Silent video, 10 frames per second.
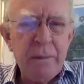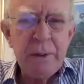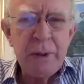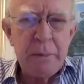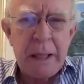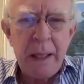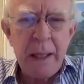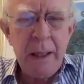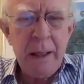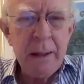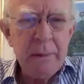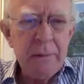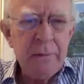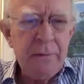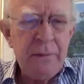from Dubai,
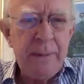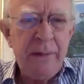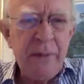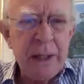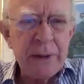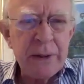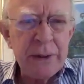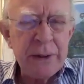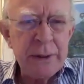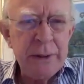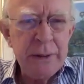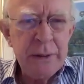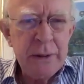Phoebe Francis.